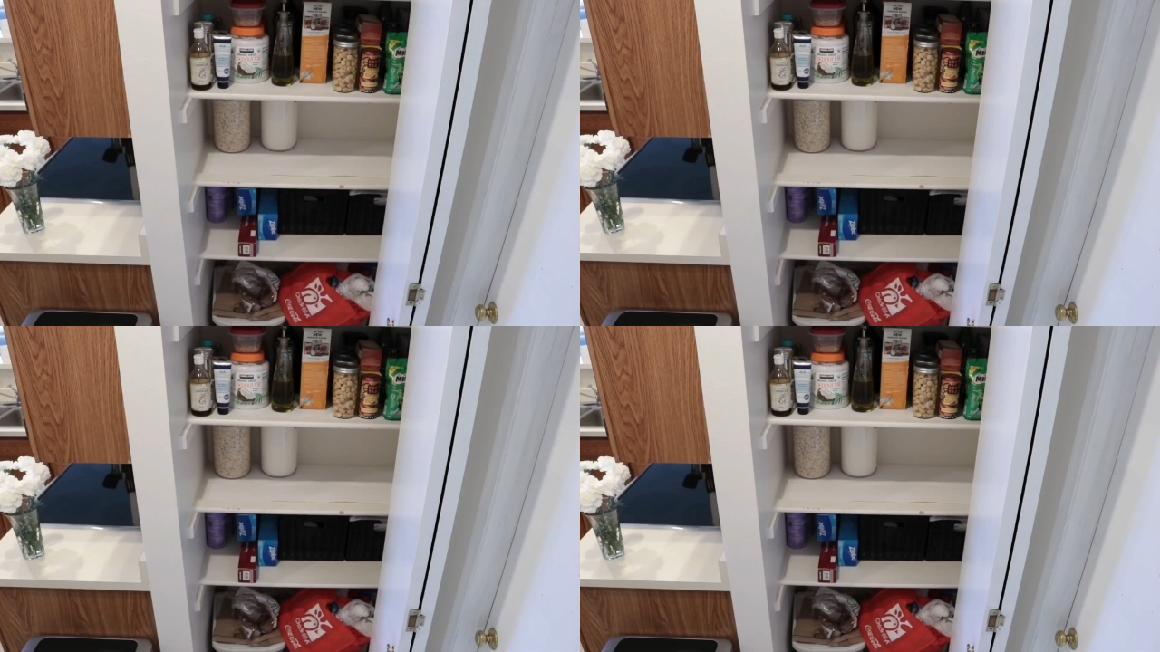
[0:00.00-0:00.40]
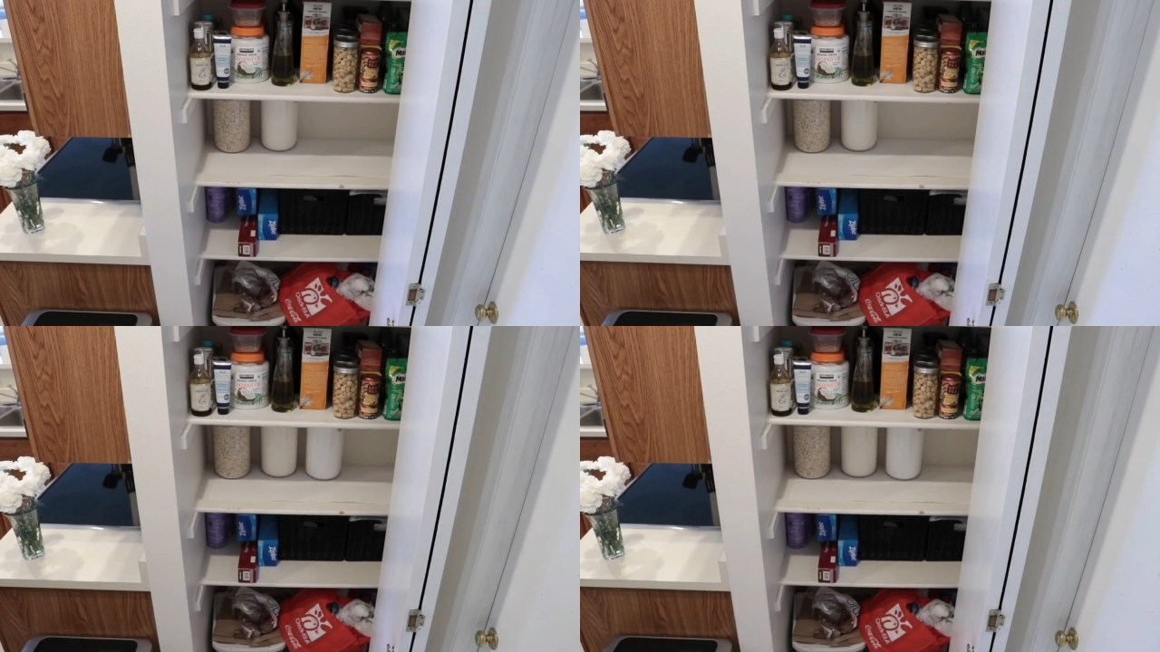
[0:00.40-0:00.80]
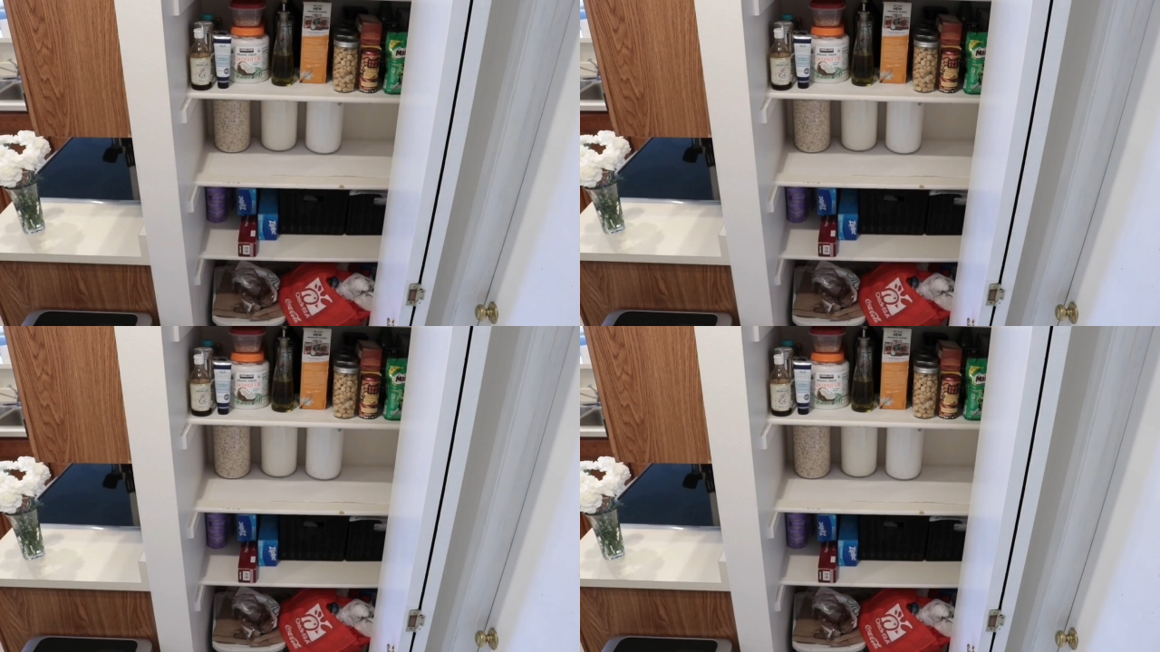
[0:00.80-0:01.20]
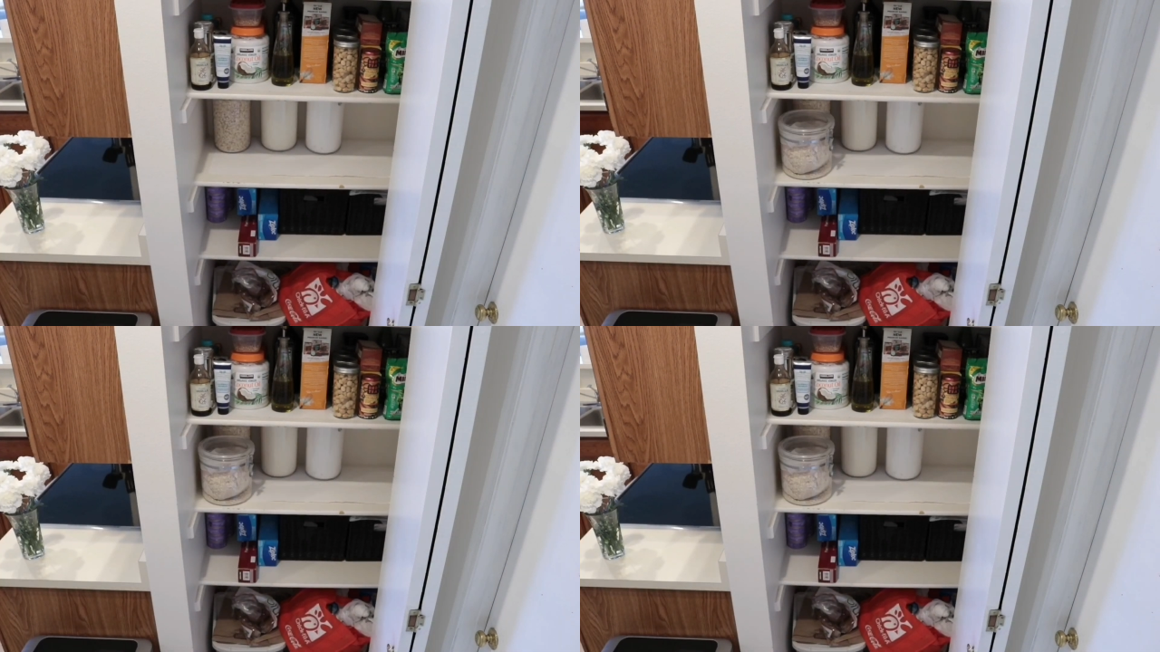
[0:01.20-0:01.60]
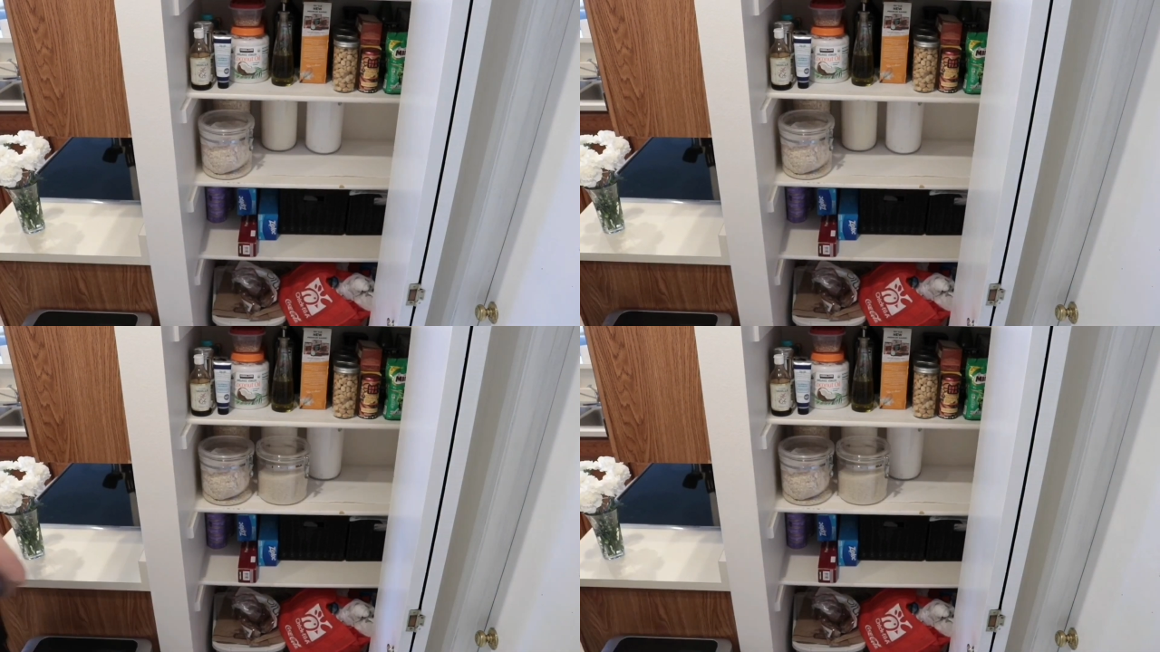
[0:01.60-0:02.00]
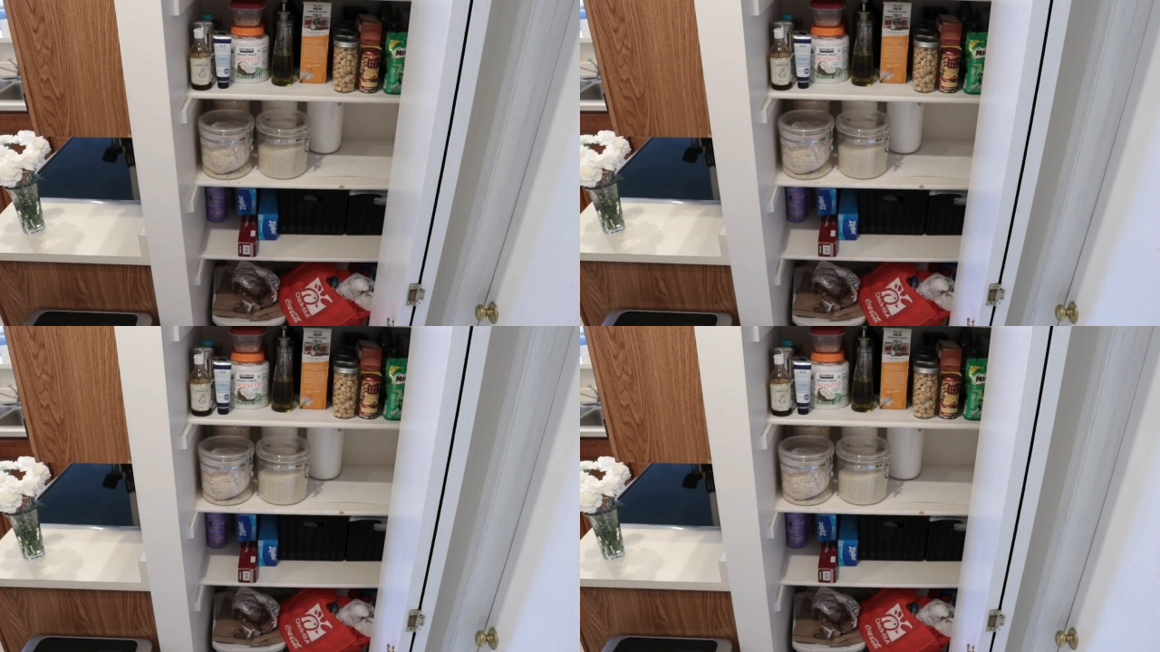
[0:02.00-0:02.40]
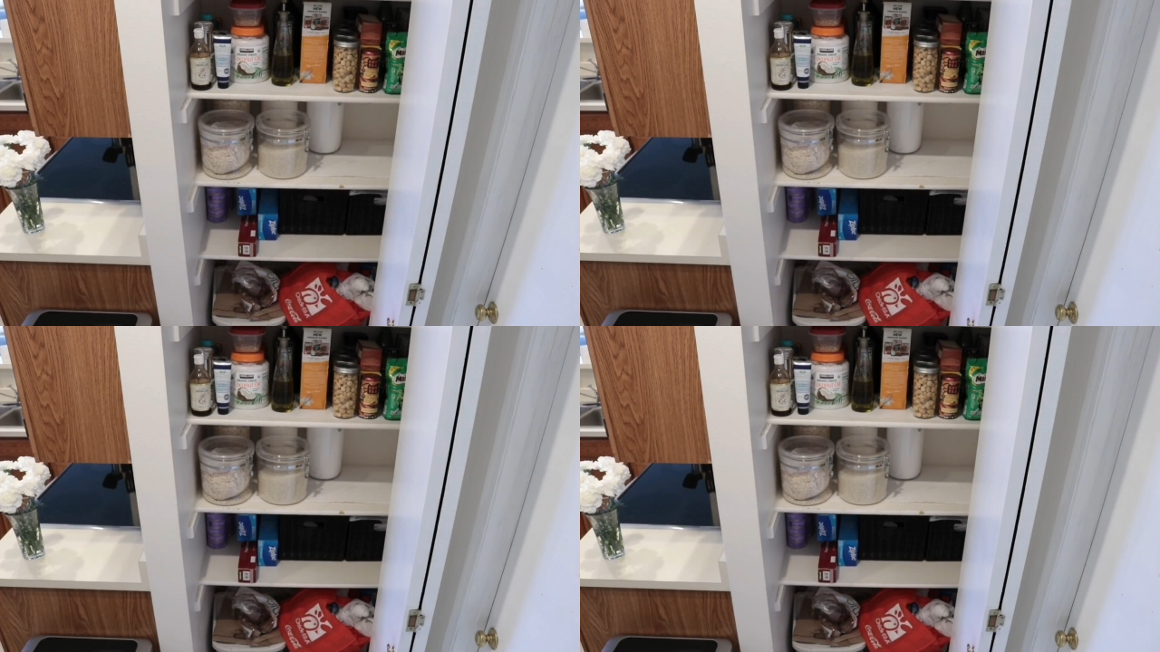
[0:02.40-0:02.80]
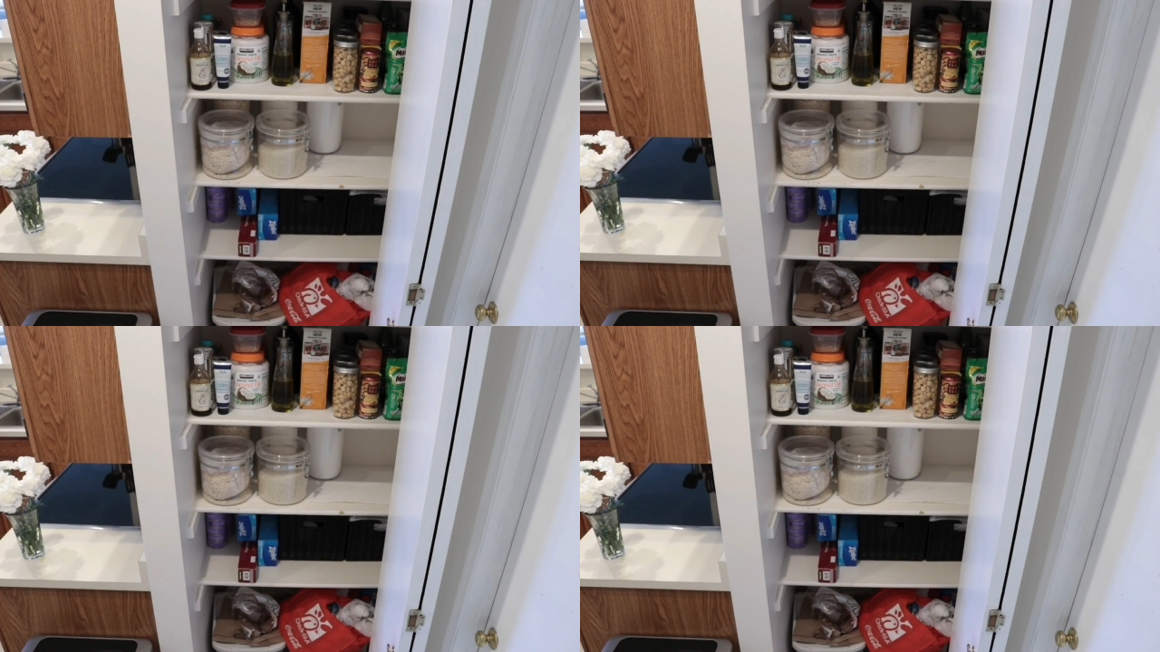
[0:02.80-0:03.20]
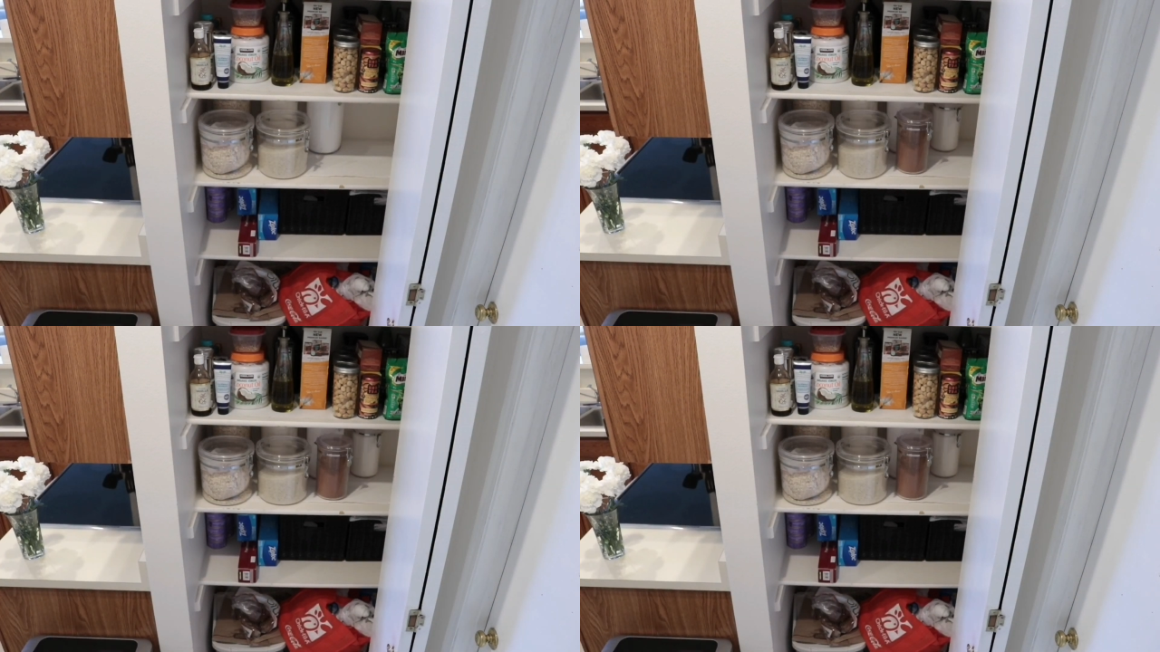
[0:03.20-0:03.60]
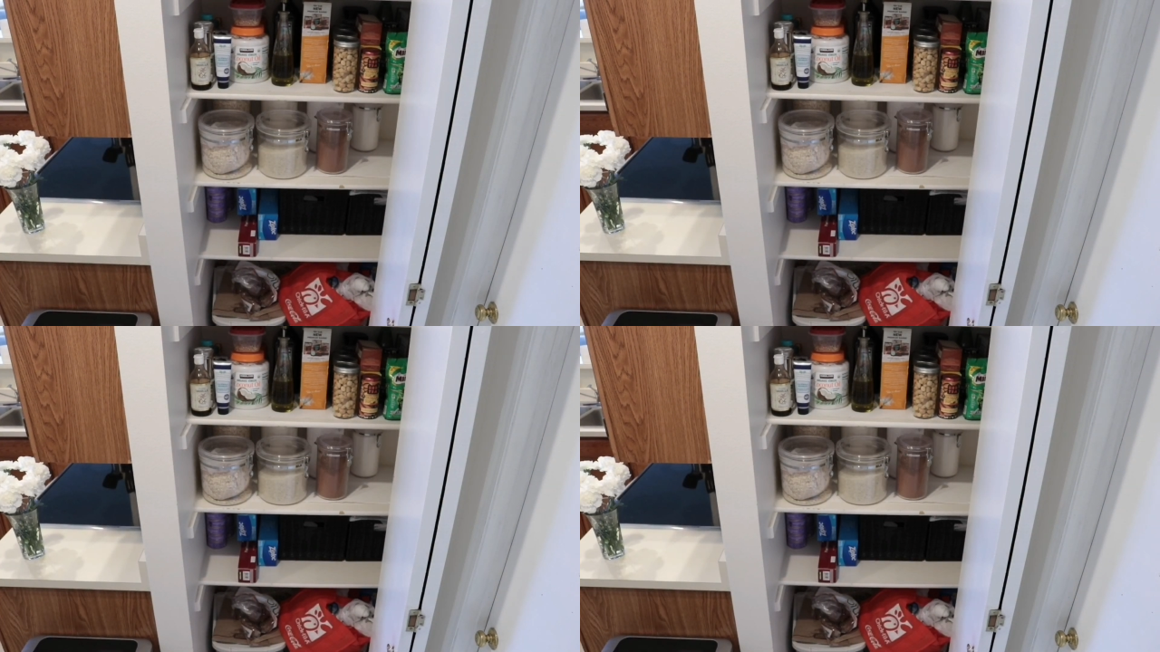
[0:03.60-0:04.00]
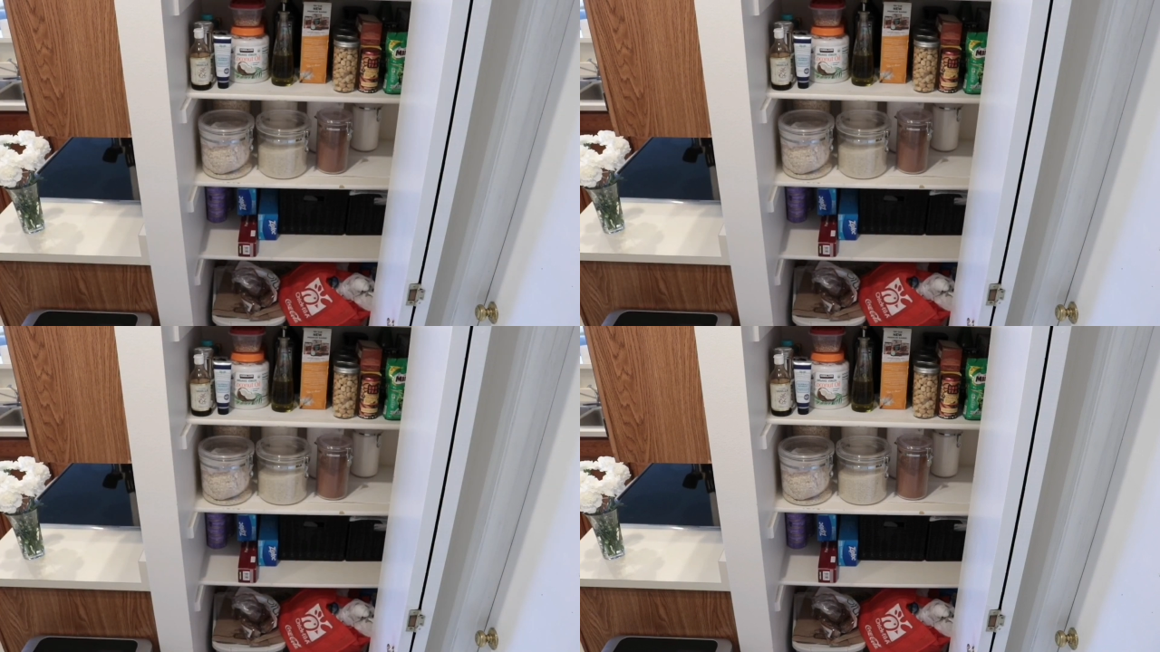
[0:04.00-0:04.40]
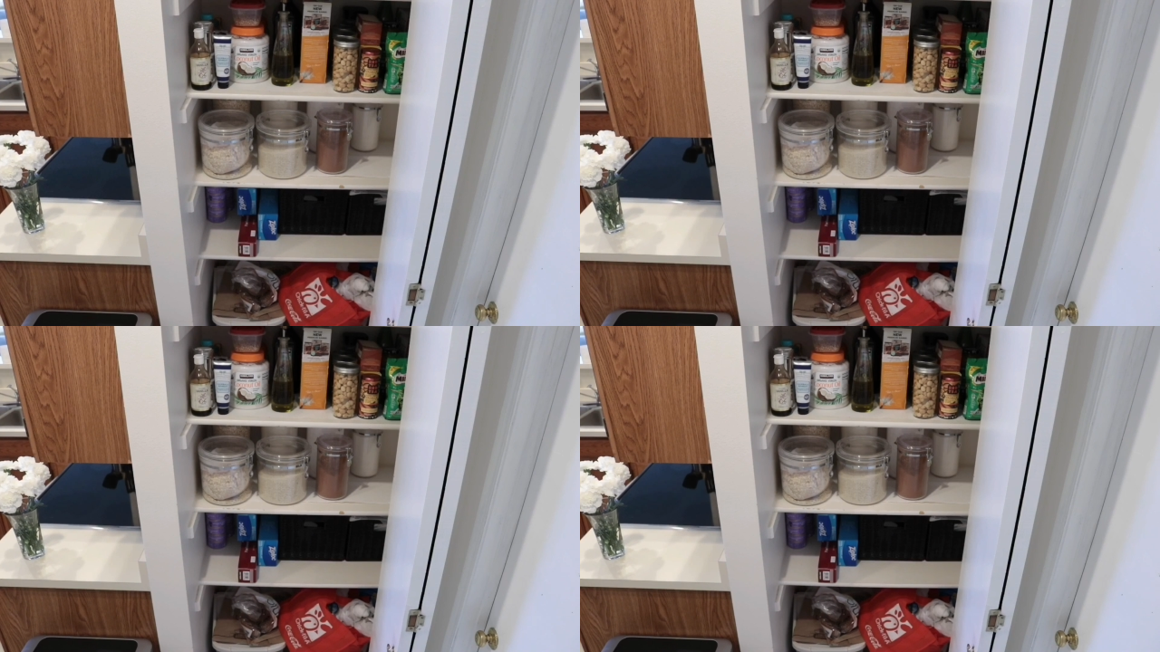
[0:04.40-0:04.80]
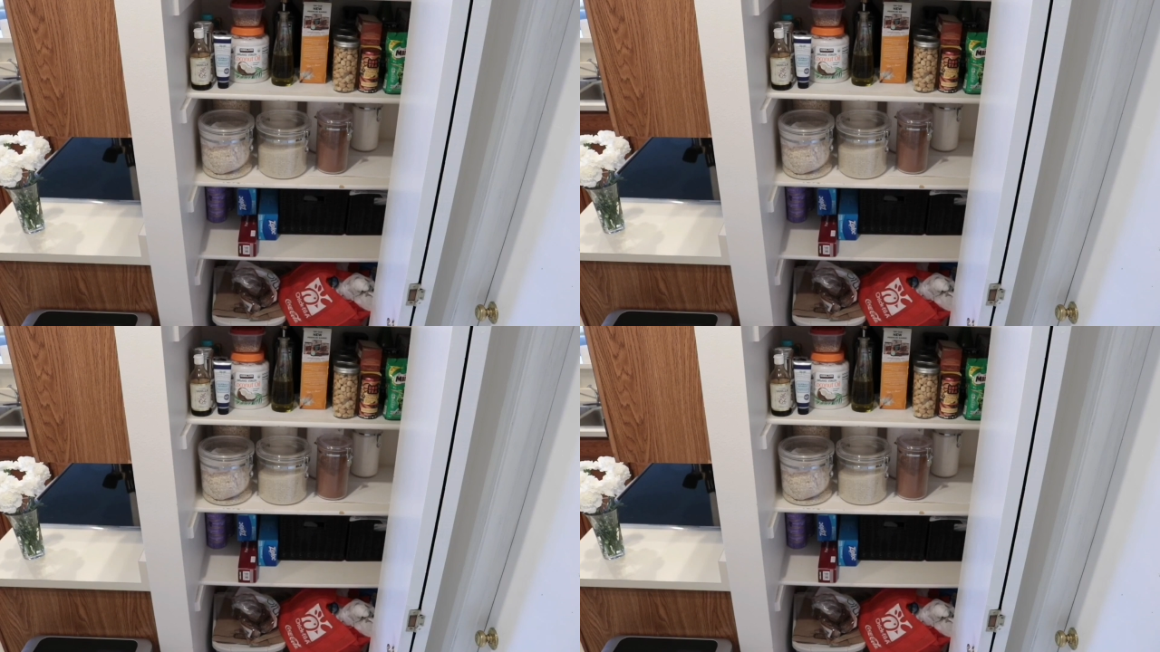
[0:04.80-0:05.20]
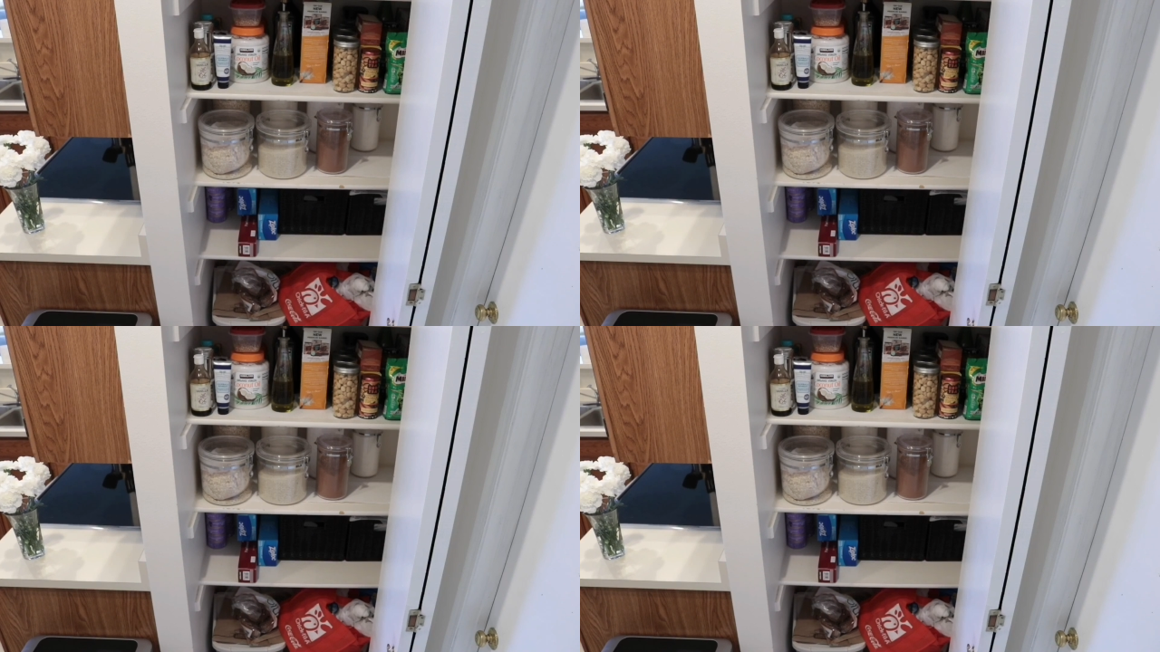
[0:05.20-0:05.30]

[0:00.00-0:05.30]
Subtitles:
(no speaker visible)